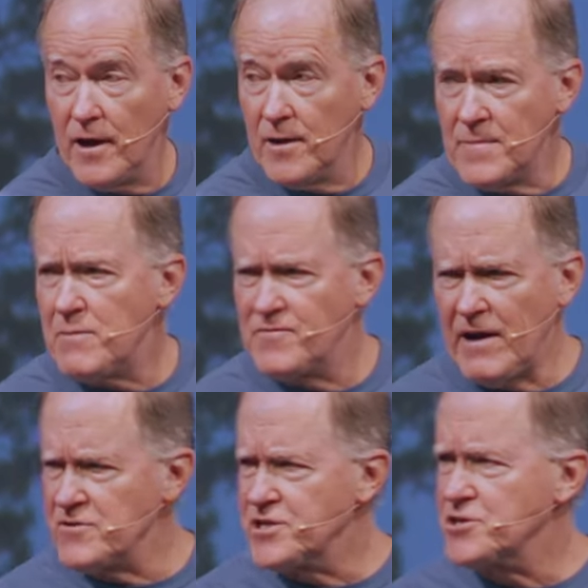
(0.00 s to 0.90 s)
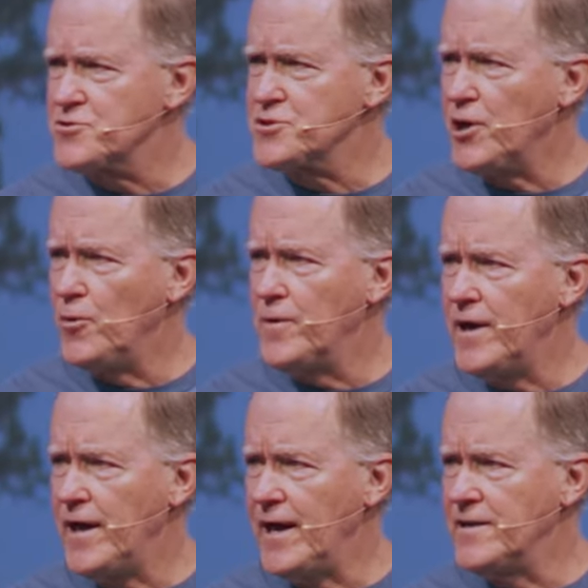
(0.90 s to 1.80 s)
maybe five or six years ago.
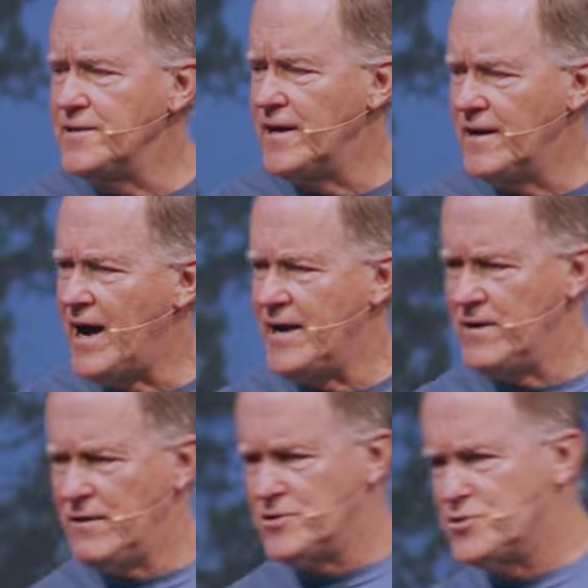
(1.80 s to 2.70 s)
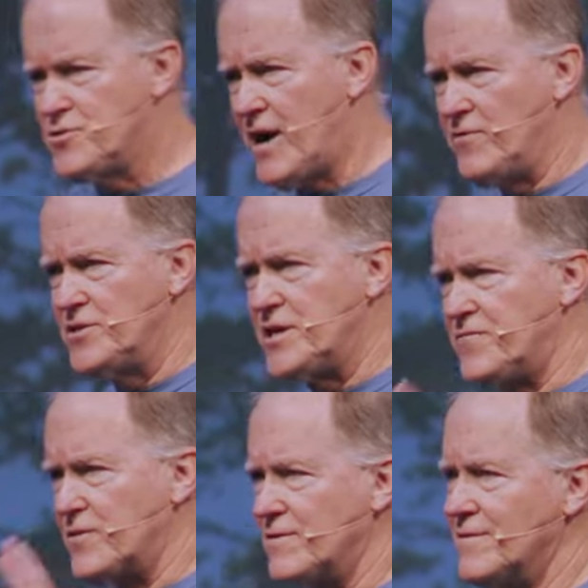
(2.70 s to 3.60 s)
And uh, I, I traveled the
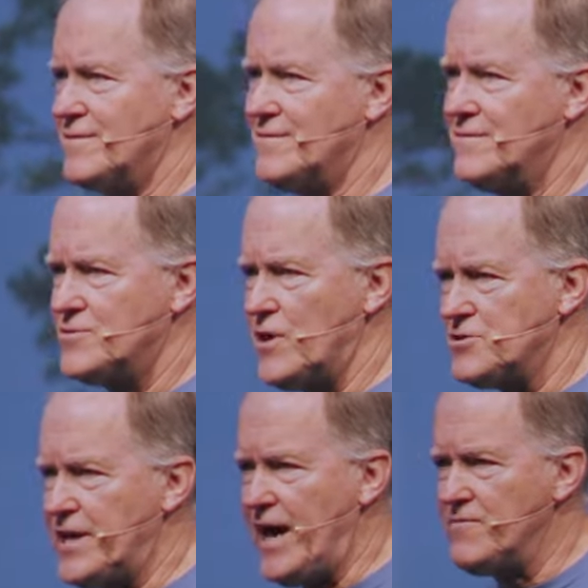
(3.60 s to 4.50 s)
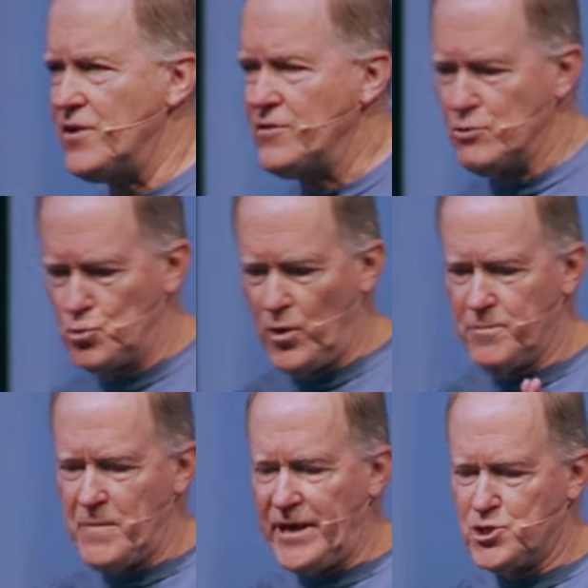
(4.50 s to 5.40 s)
different trails they have there. There was
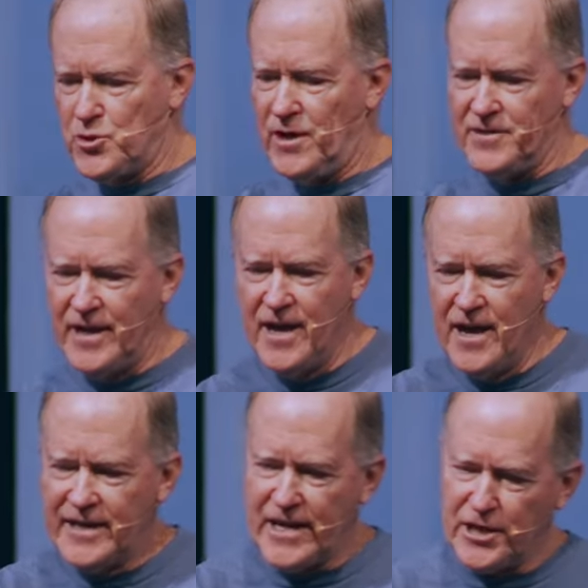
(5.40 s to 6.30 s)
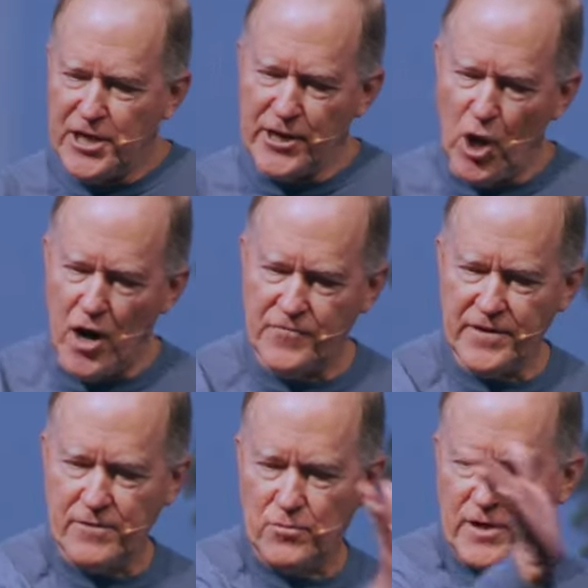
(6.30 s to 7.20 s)
one main trail that kind of cut off
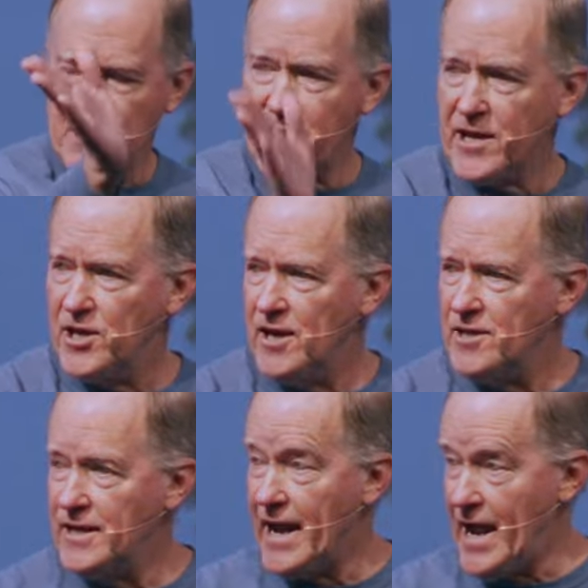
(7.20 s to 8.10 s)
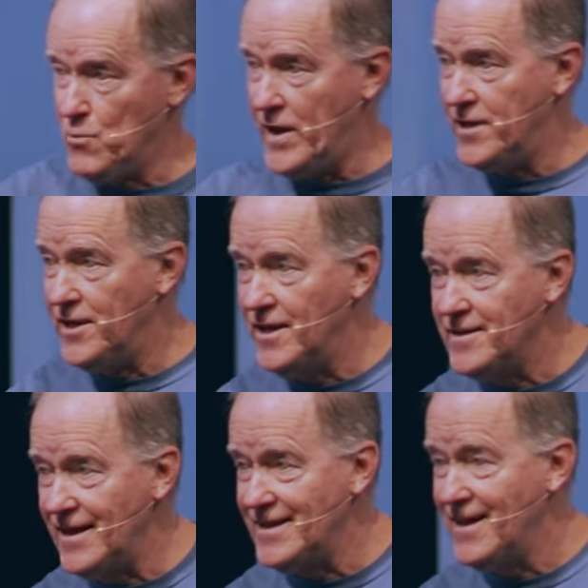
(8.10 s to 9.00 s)
and came back in, and I, I, ran it,
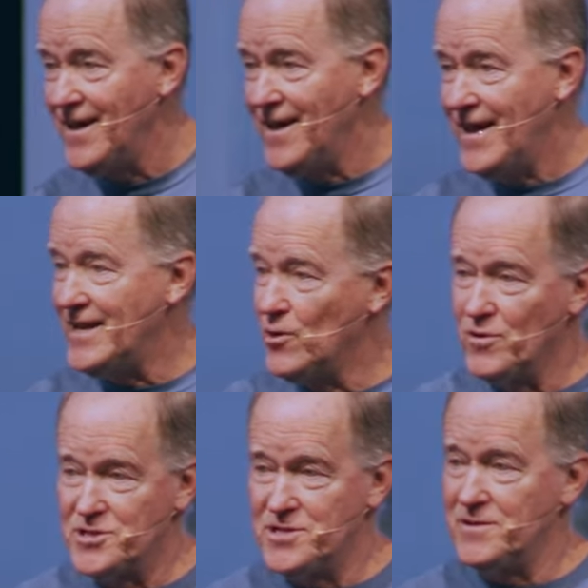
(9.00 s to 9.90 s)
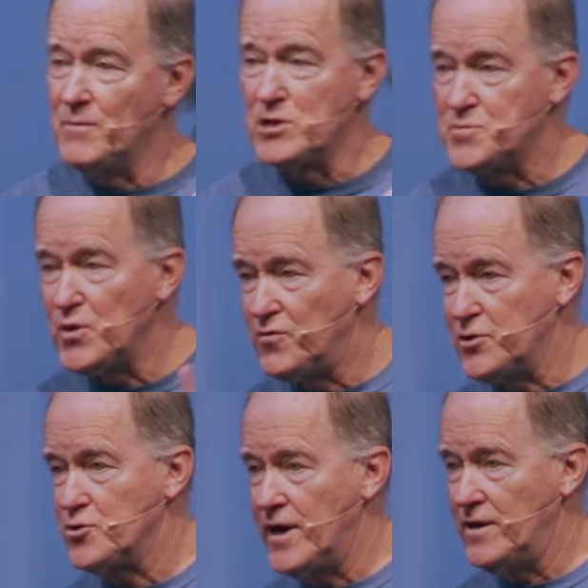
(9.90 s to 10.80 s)
and, and it was the most beautiful
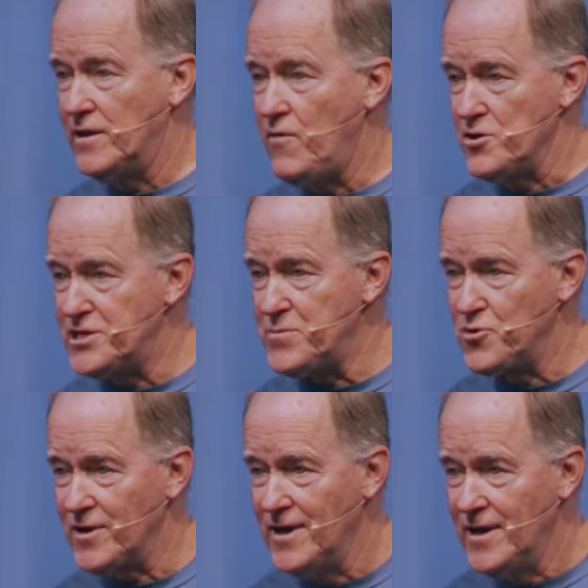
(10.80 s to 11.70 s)
trail of all Seabrook.